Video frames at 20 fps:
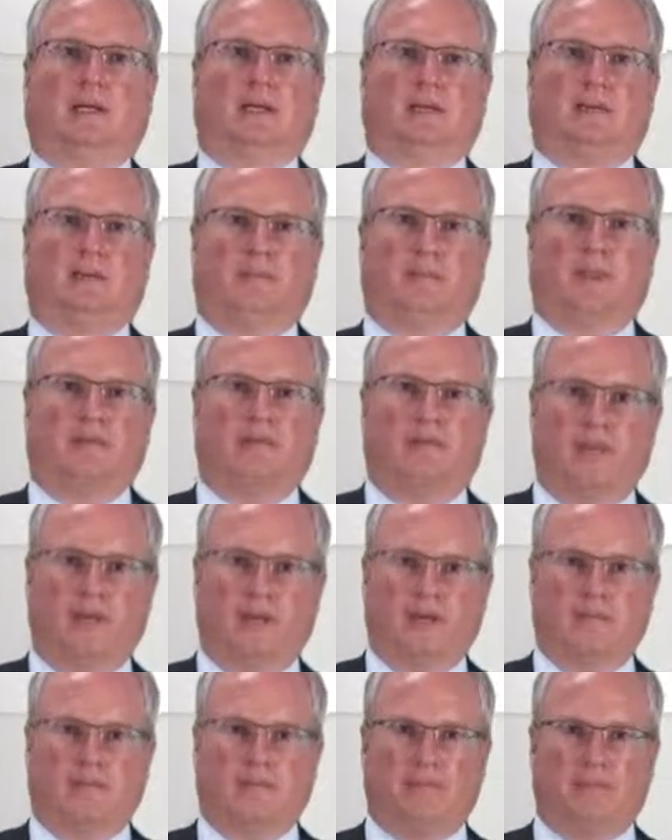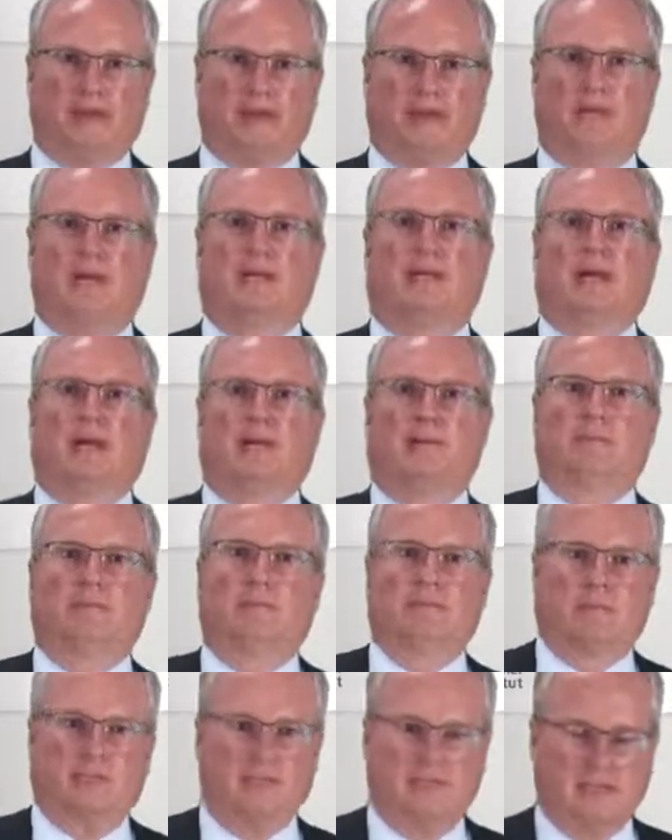The mainframe
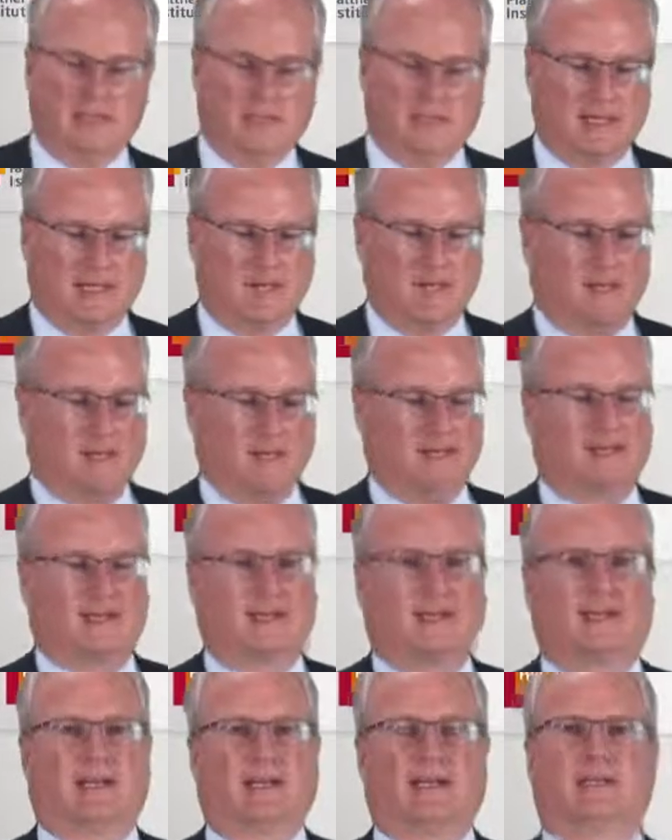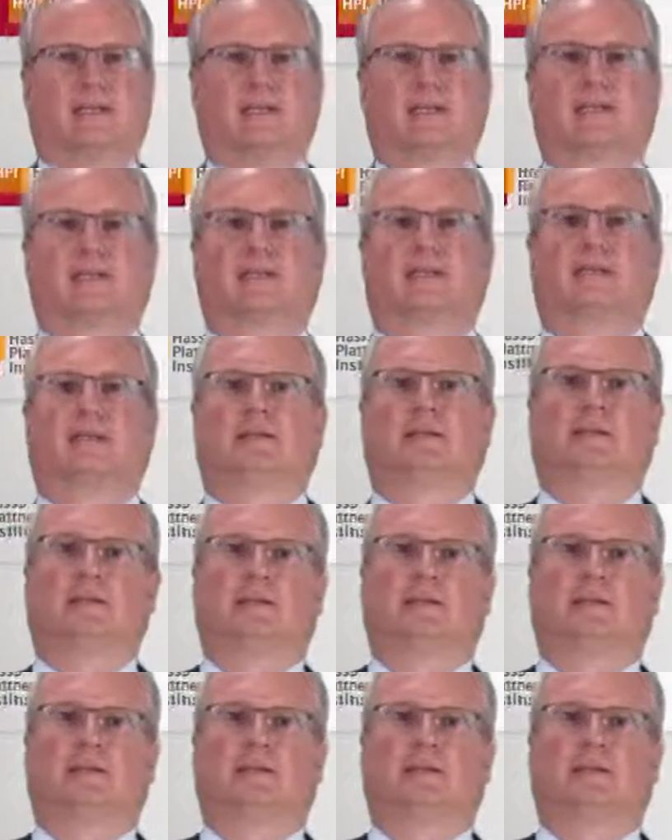paradigm means that we have a classical